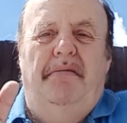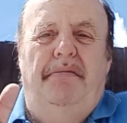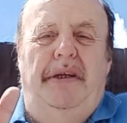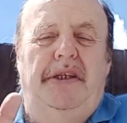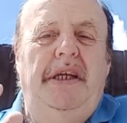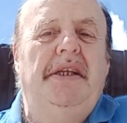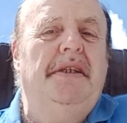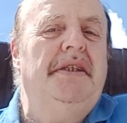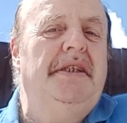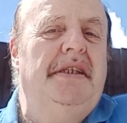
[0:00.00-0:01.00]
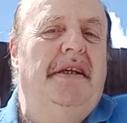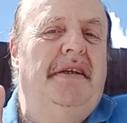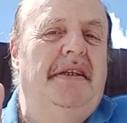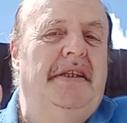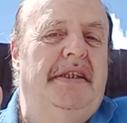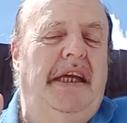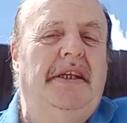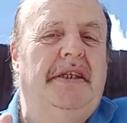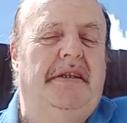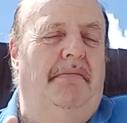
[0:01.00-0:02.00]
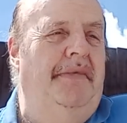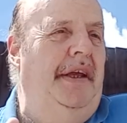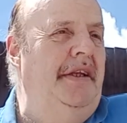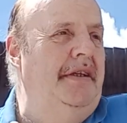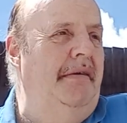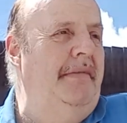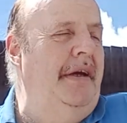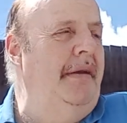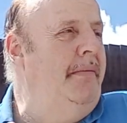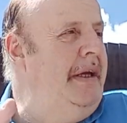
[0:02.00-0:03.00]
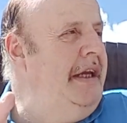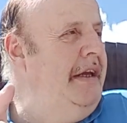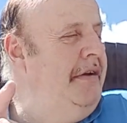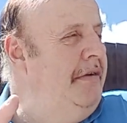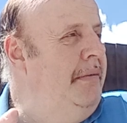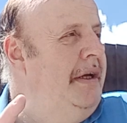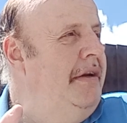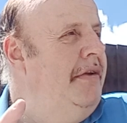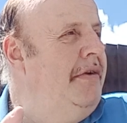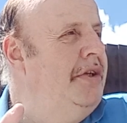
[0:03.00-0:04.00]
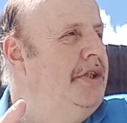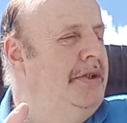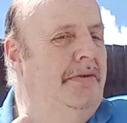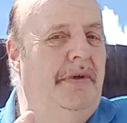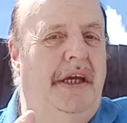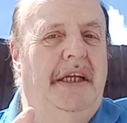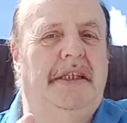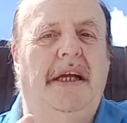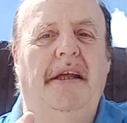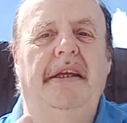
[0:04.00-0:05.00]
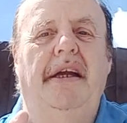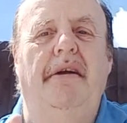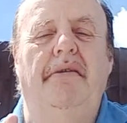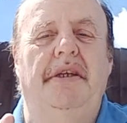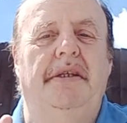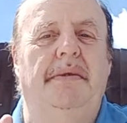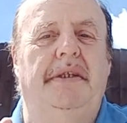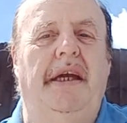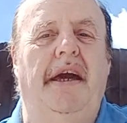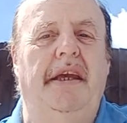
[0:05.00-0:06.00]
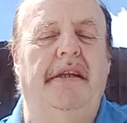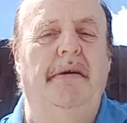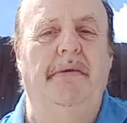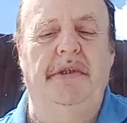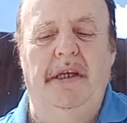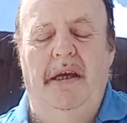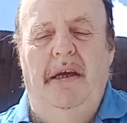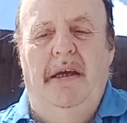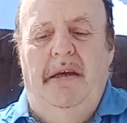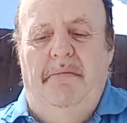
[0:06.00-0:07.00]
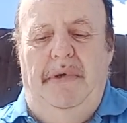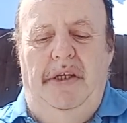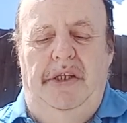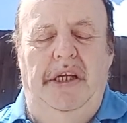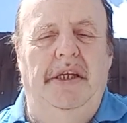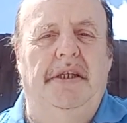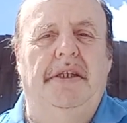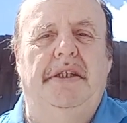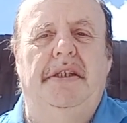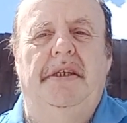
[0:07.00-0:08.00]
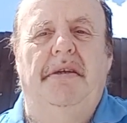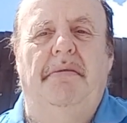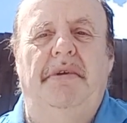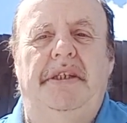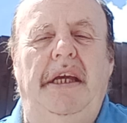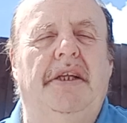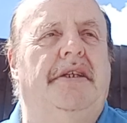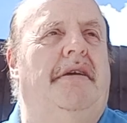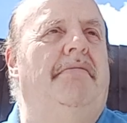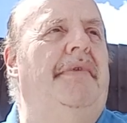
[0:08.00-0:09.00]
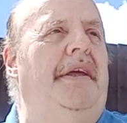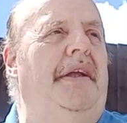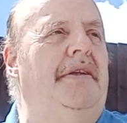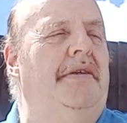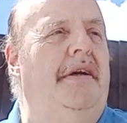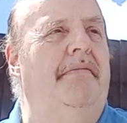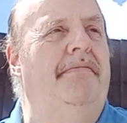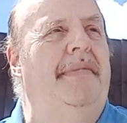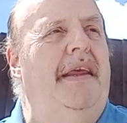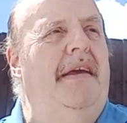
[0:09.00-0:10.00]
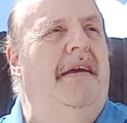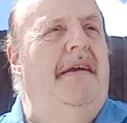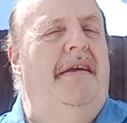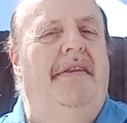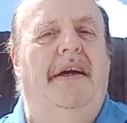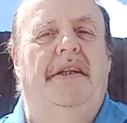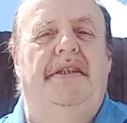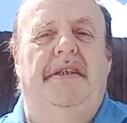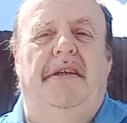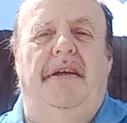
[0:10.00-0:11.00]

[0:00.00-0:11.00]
But Jesus says something to him, and we're not sure exactly how this was carried out. But Jesus said something to him that